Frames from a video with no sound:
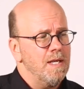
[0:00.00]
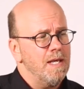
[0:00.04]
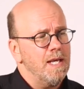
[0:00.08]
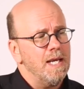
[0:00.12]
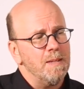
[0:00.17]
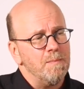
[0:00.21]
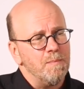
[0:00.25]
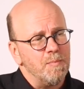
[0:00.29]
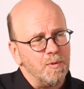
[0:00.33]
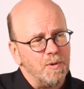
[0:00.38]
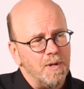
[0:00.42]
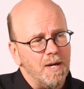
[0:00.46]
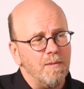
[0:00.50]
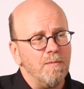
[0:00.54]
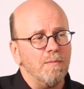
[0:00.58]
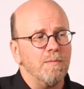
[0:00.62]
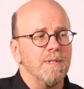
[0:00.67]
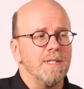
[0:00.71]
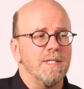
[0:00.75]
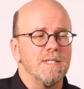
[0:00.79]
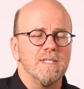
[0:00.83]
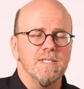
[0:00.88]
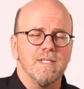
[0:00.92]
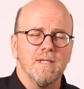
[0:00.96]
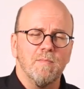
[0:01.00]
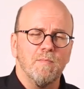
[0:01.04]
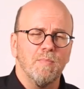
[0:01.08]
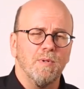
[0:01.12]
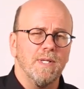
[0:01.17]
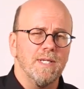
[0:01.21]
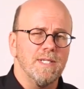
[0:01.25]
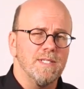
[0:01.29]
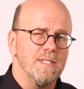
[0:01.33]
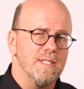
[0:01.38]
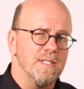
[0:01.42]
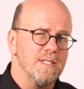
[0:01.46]
And probably in some
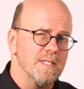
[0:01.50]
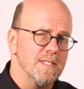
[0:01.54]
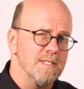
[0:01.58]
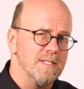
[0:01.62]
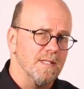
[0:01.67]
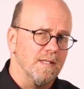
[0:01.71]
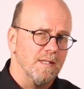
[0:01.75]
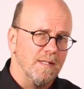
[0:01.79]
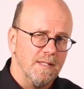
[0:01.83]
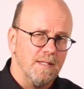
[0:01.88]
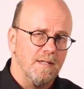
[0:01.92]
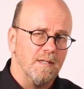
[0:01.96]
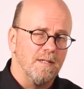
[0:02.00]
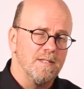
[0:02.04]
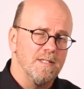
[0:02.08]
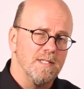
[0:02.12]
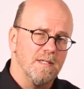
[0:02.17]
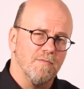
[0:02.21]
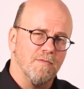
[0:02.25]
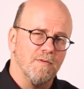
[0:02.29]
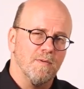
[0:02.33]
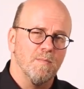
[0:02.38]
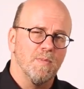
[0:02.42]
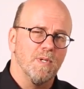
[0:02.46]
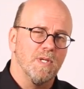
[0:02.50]
places it's a little different